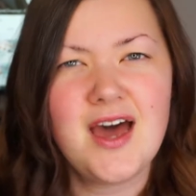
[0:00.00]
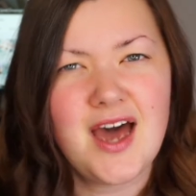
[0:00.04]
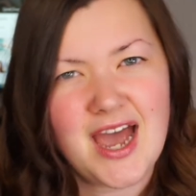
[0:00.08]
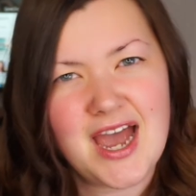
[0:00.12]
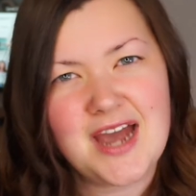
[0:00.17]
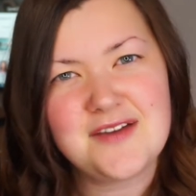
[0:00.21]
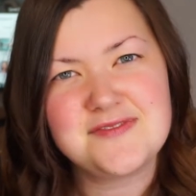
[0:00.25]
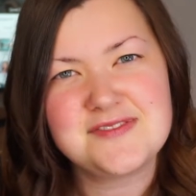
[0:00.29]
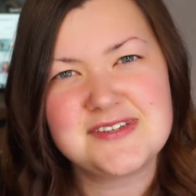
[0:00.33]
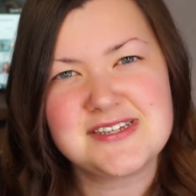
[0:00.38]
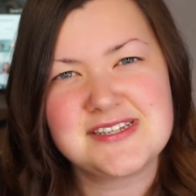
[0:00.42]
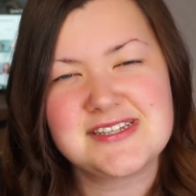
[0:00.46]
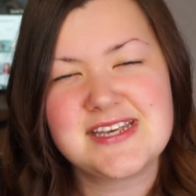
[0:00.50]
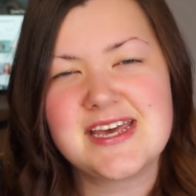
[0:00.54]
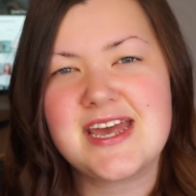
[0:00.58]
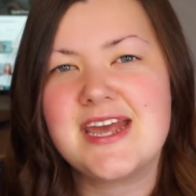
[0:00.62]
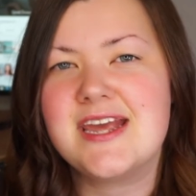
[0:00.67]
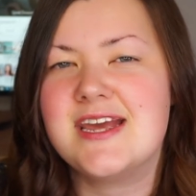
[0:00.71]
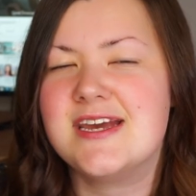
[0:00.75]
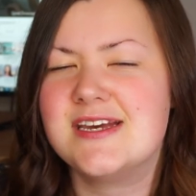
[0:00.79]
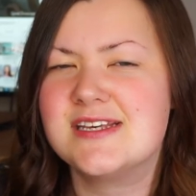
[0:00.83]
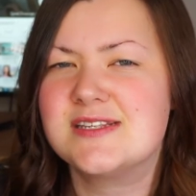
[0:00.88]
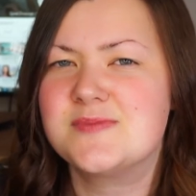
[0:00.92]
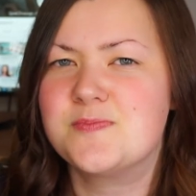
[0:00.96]
I have to
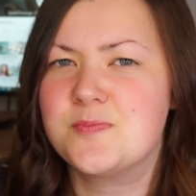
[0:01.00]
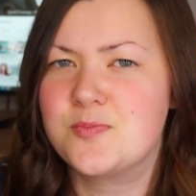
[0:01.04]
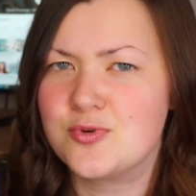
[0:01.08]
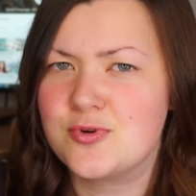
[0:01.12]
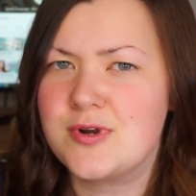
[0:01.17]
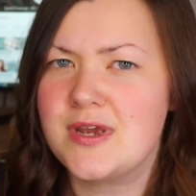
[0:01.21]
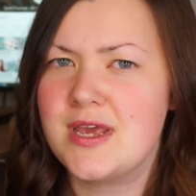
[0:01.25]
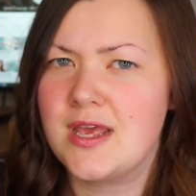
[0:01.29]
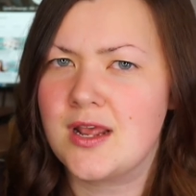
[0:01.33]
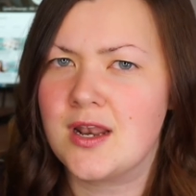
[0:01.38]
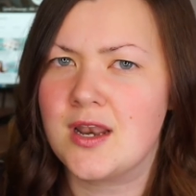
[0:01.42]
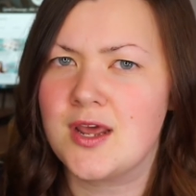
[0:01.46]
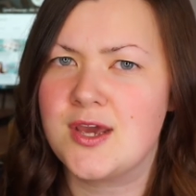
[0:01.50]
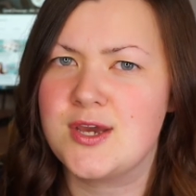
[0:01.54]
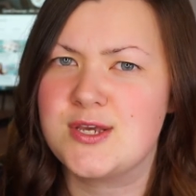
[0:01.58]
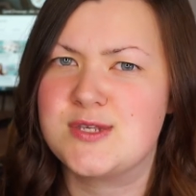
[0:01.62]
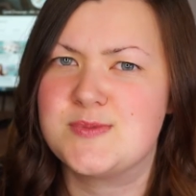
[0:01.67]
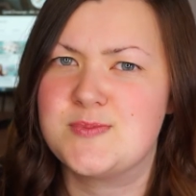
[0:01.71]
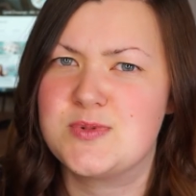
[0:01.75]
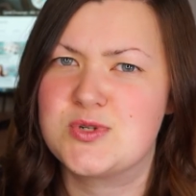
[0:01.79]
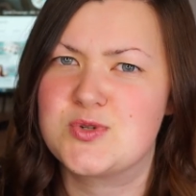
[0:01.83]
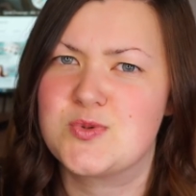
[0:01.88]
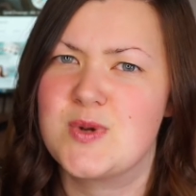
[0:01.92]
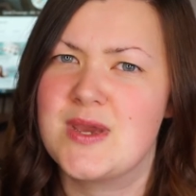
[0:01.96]
say it's pretty
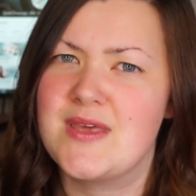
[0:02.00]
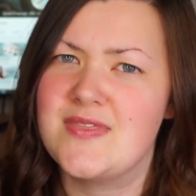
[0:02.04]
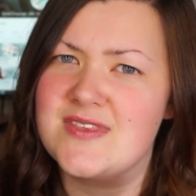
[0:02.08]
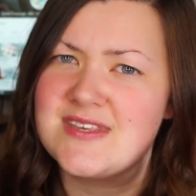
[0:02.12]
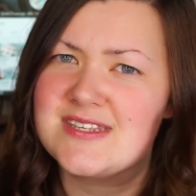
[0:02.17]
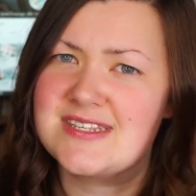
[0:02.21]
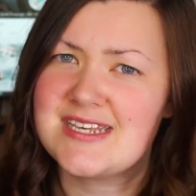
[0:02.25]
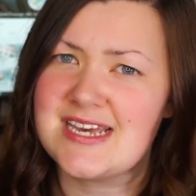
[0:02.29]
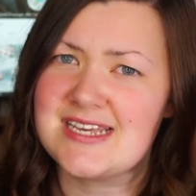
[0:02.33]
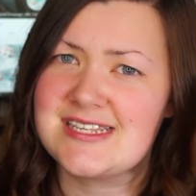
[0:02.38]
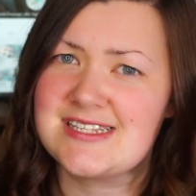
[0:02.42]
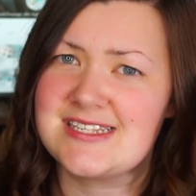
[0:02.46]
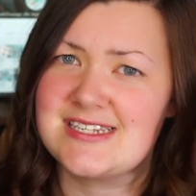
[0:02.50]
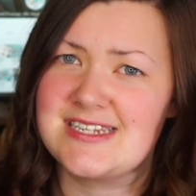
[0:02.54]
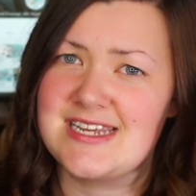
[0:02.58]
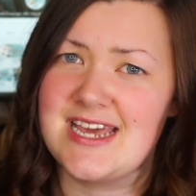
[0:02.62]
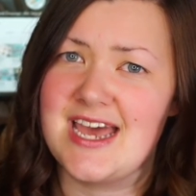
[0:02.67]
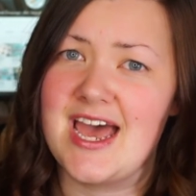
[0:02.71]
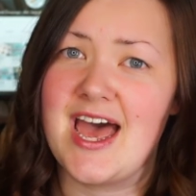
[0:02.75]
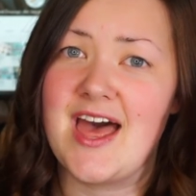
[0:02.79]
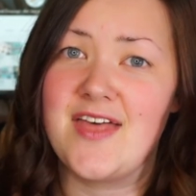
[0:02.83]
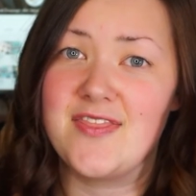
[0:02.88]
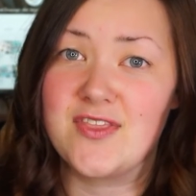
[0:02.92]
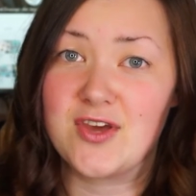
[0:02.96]
close between the Zest
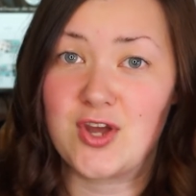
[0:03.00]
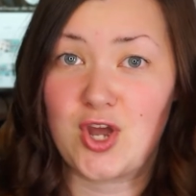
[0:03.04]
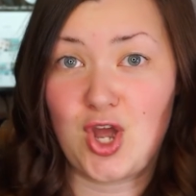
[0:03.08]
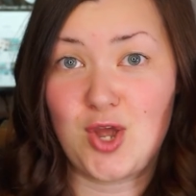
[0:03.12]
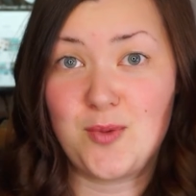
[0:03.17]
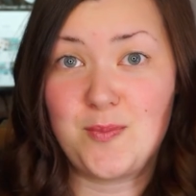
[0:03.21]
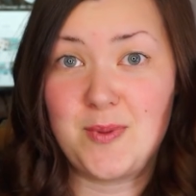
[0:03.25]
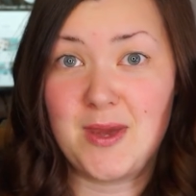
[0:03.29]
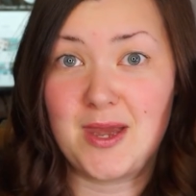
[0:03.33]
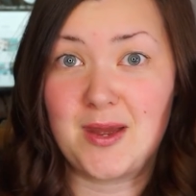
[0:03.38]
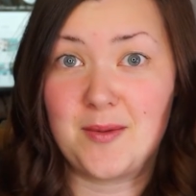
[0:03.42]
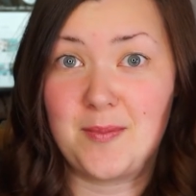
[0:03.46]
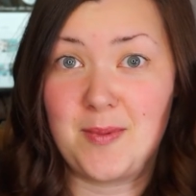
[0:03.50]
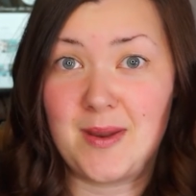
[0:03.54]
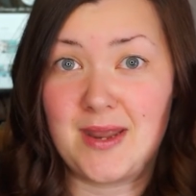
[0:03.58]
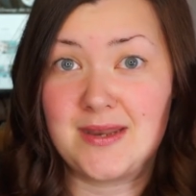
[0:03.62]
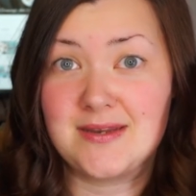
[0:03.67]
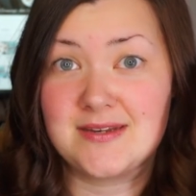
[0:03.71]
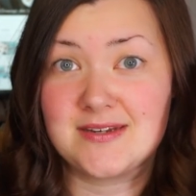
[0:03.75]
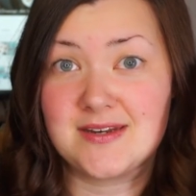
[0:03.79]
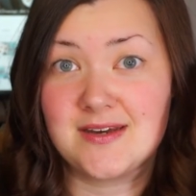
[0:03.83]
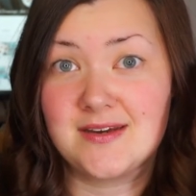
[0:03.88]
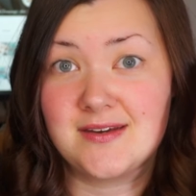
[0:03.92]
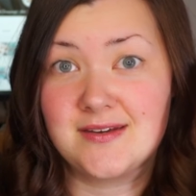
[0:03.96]
It and the Copic
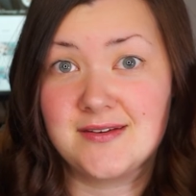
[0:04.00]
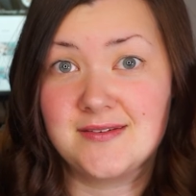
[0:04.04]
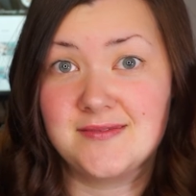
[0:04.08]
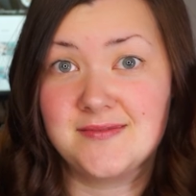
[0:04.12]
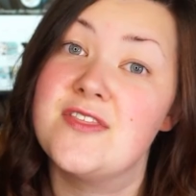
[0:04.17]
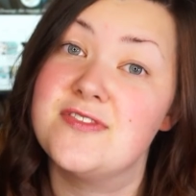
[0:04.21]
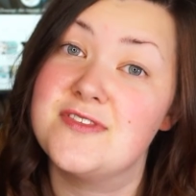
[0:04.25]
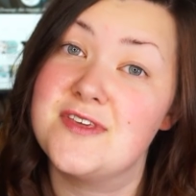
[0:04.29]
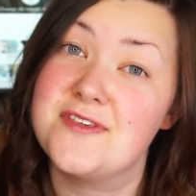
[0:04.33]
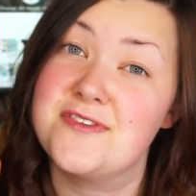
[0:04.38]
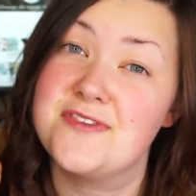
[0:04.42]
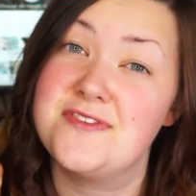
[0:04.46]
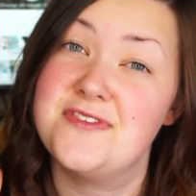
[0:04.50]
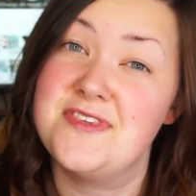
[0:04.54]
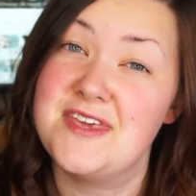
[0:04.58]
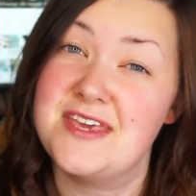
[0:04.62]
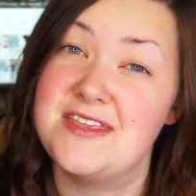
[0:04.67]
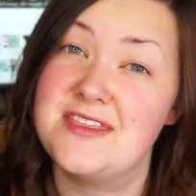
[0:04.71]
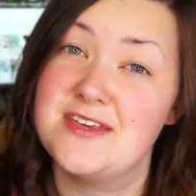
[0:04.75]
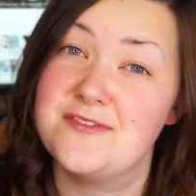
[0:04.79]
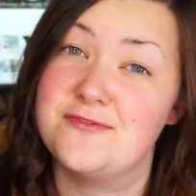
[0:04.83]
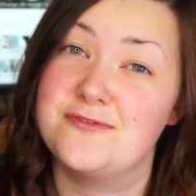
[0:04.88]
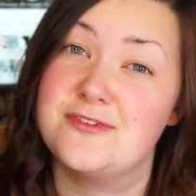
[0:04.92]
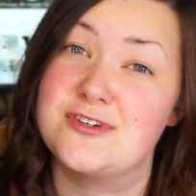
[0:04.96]
blender. The
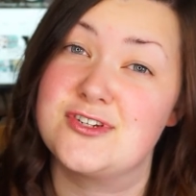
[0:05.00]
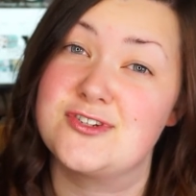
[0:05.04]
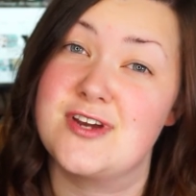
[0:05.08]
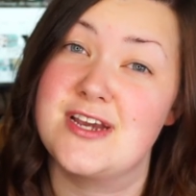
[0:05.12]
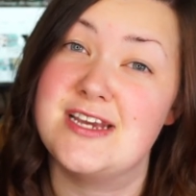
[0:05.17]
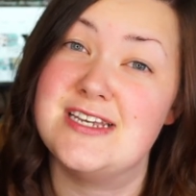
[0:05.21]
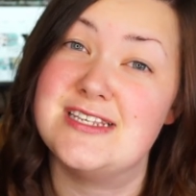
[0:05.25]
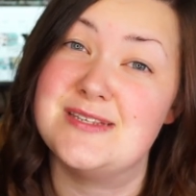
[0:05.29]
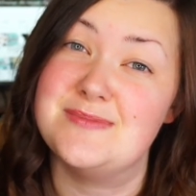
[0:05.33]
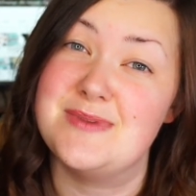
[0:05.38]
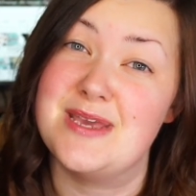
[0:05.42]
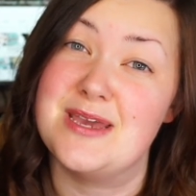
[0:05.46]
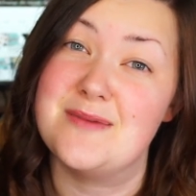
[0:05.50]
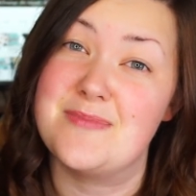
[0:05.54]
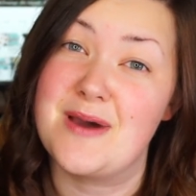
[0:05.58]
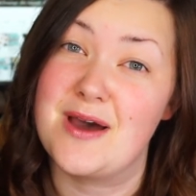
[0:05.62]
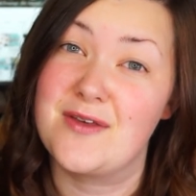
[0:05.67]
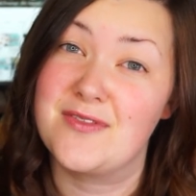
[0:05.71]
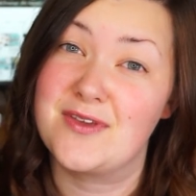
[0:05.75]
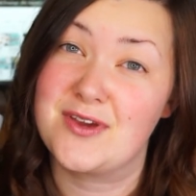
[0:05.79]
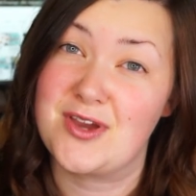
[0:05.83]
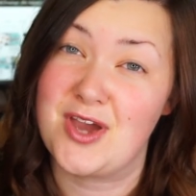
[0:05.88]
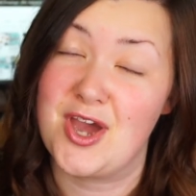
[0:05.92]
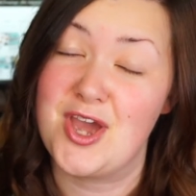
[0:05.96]
thing that frustrates me
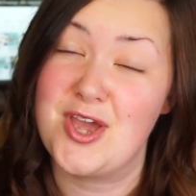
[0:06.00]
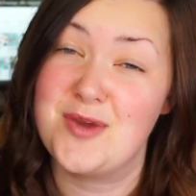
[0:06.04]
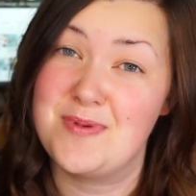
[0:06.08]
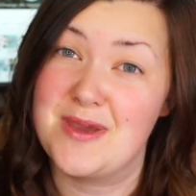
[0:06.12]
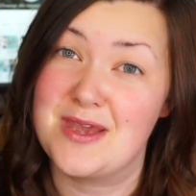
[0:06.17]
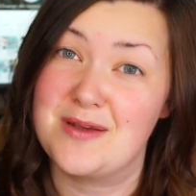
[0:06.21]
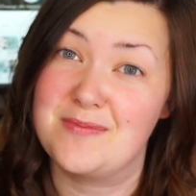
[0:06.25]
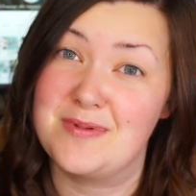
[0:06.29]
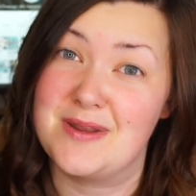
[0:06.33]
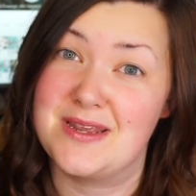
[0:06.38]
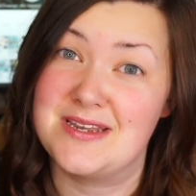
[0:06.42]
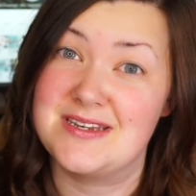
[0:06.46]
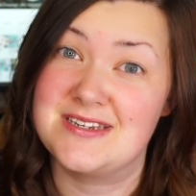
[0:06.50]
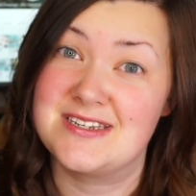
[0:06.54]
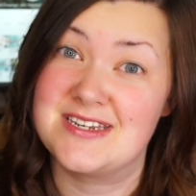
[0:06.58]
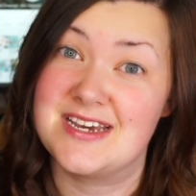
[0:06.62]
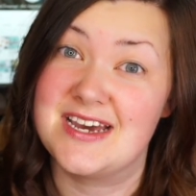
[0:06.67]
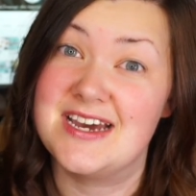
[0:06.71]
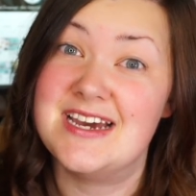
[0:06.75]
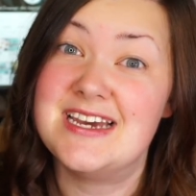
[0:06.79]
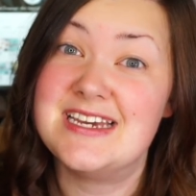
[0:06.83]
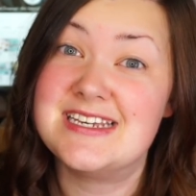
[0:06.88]
about the Copic blender